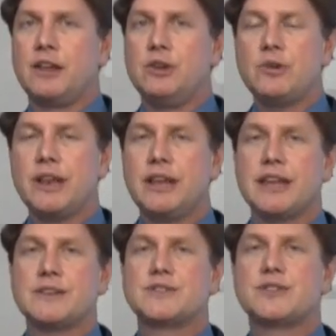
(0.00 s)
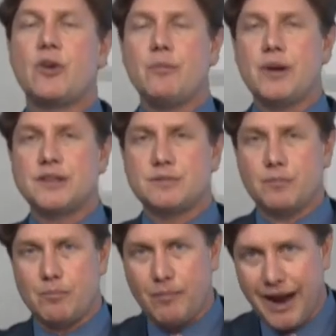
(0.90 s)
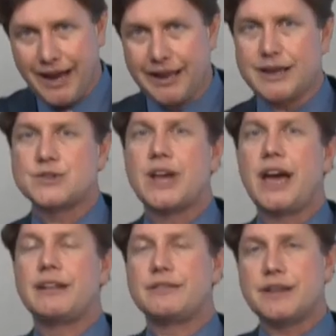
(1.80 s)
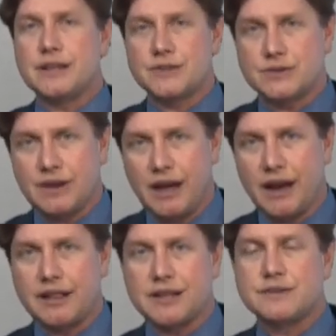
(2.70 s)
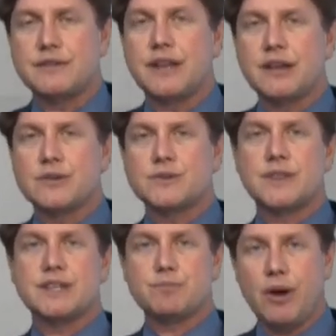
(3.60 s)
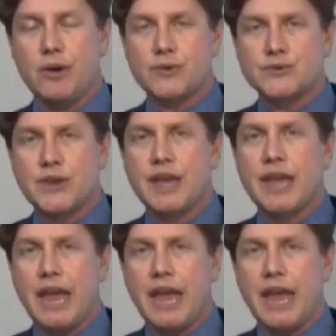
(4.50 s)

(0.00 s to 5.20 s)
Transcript: You can get so much mileage out of these out of these videos and these posts,